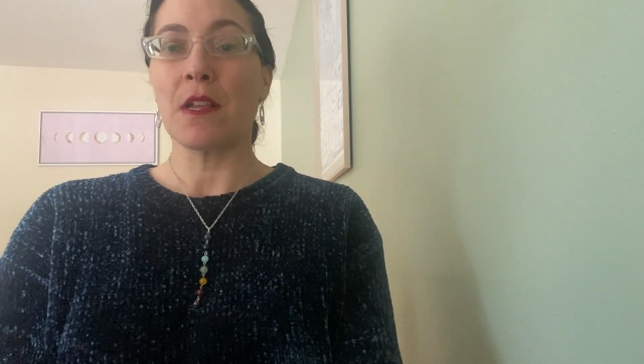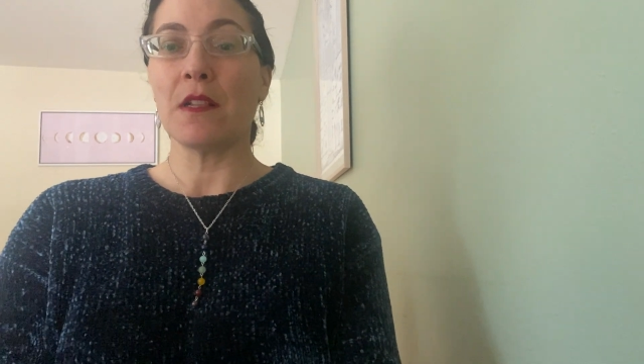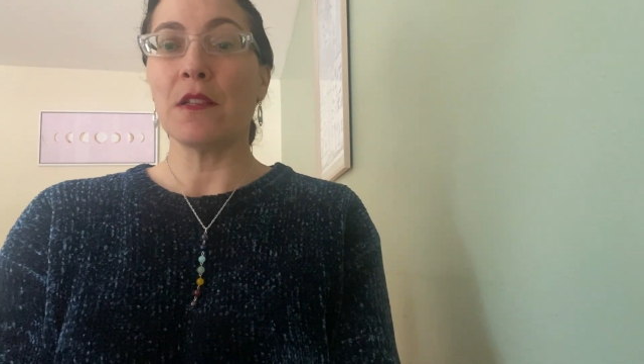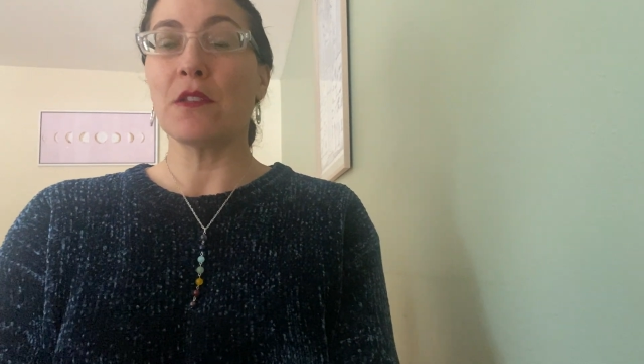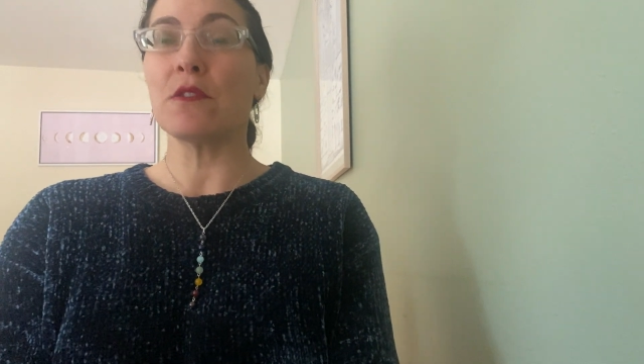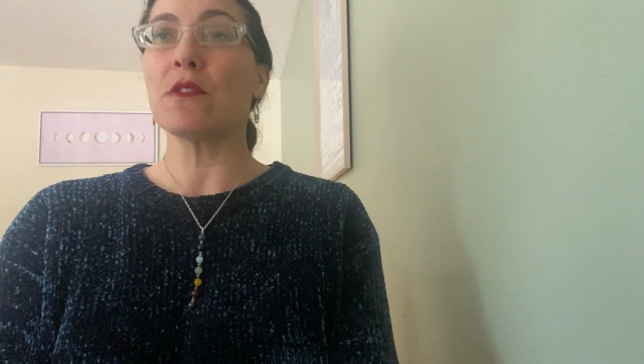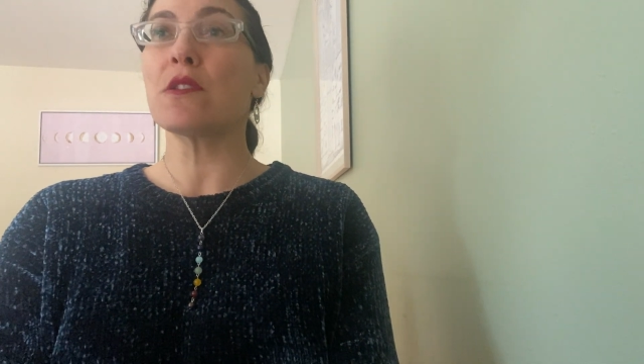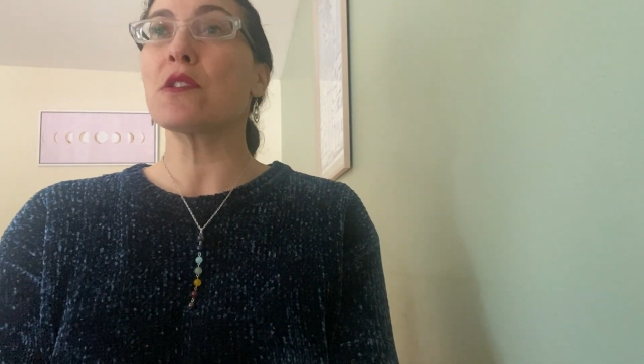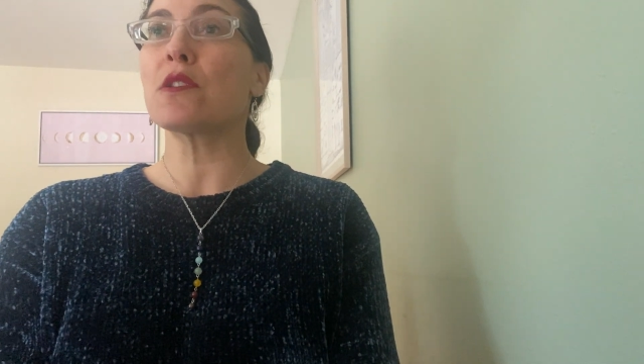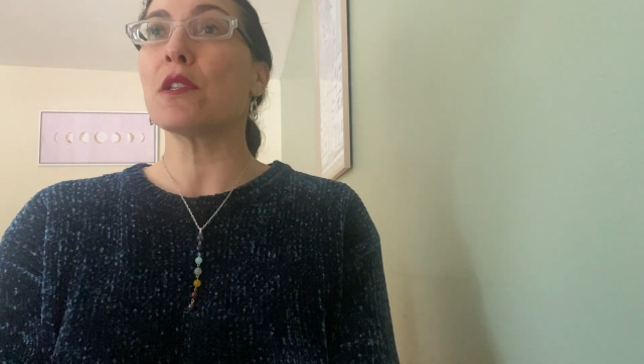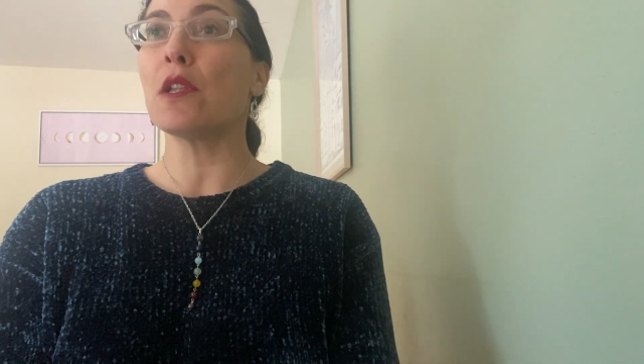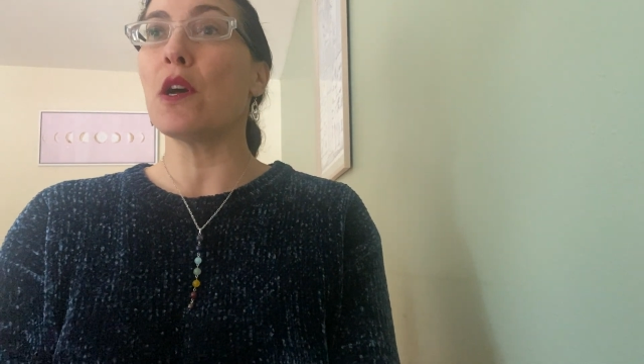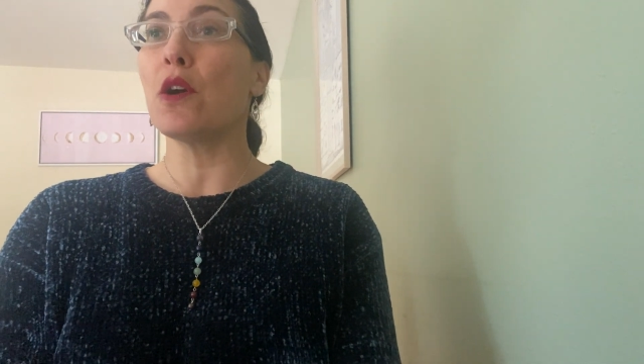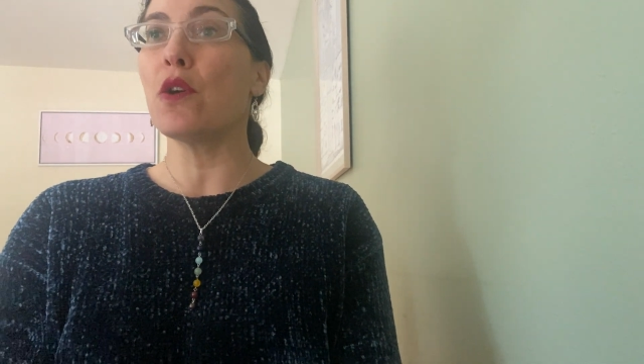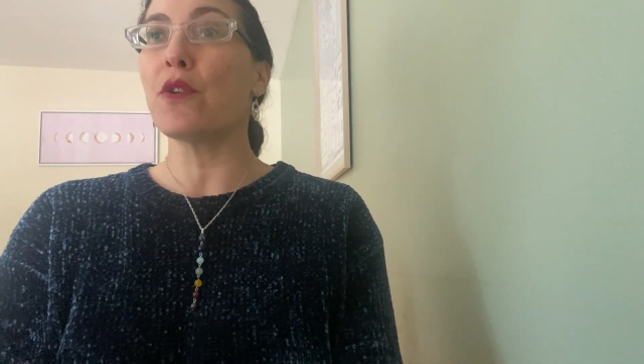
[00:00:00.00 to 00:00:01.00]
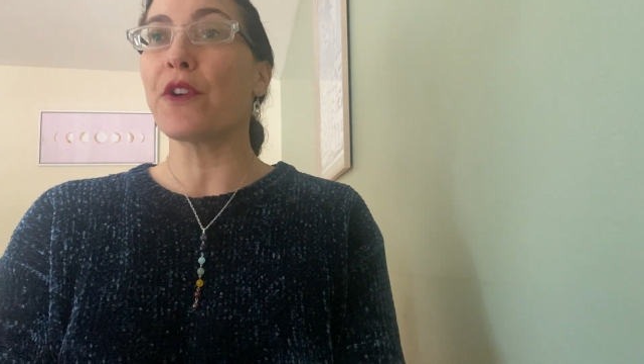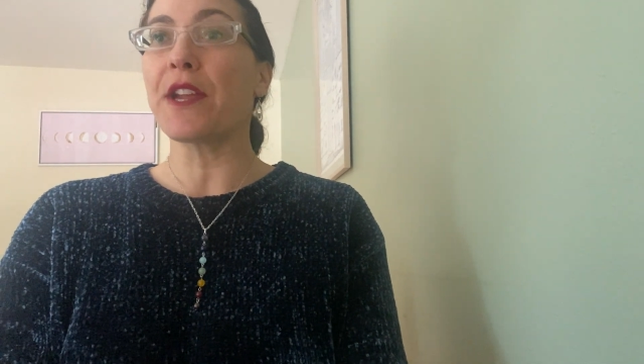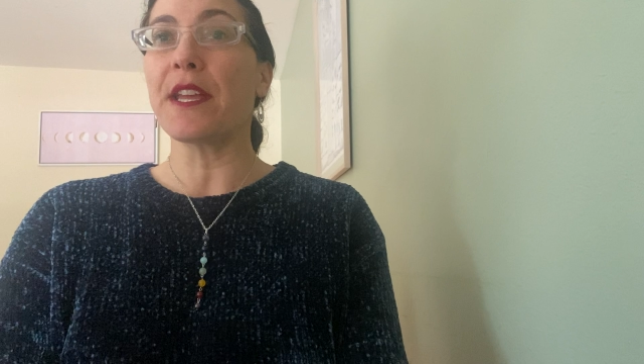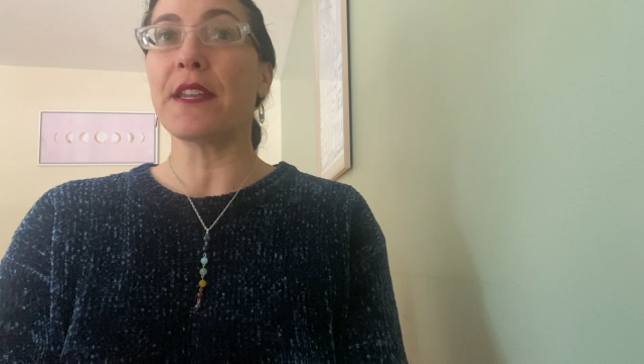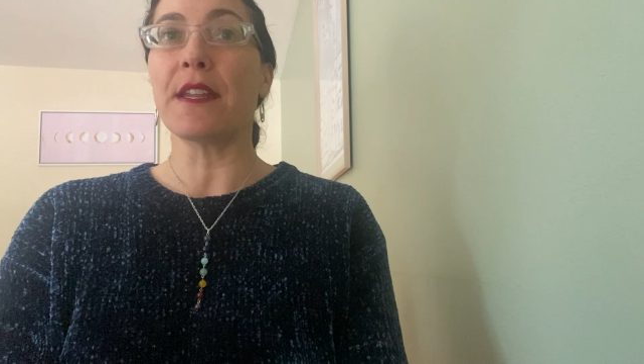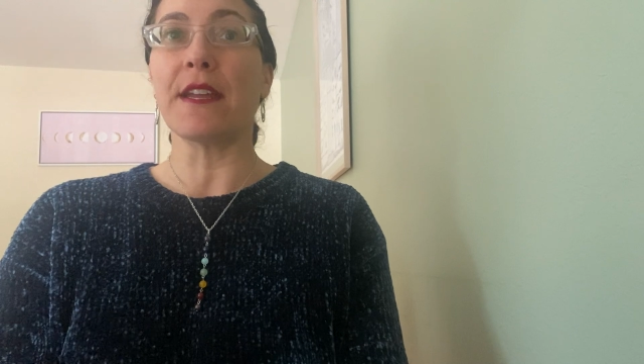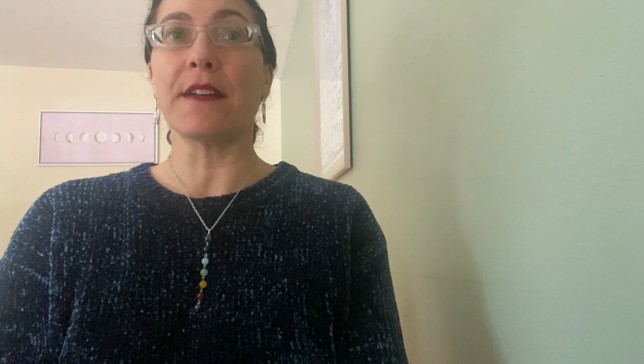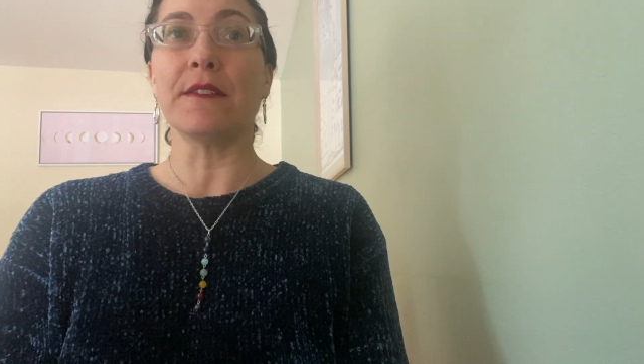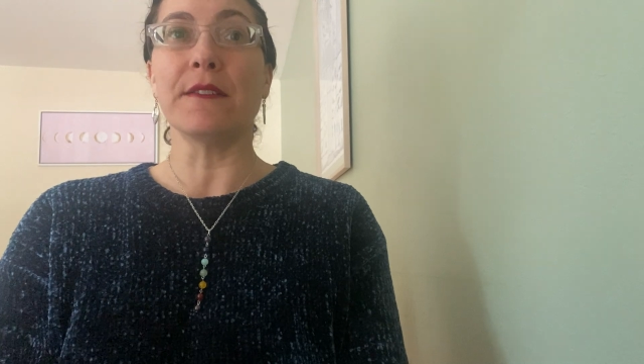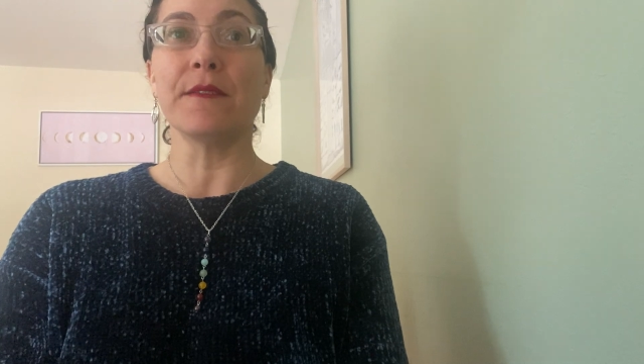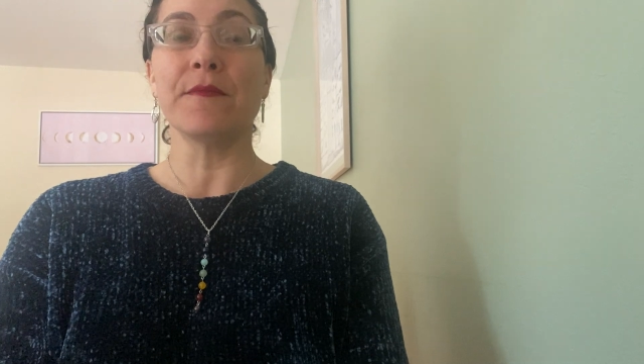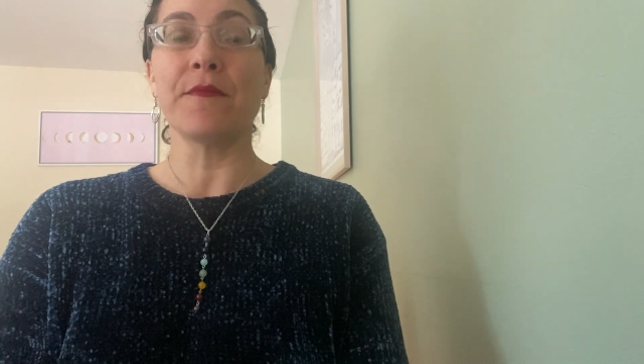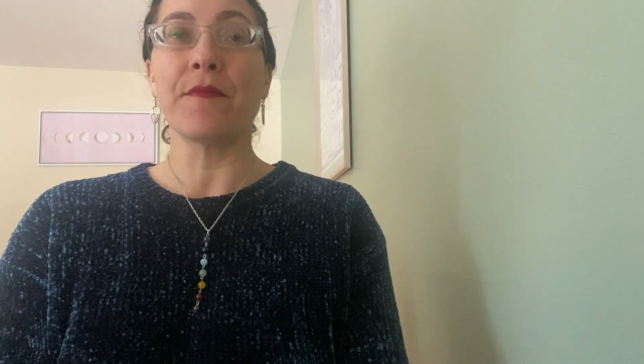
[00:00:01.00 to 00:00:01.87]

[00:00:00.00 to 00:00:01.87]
a little slower inhale.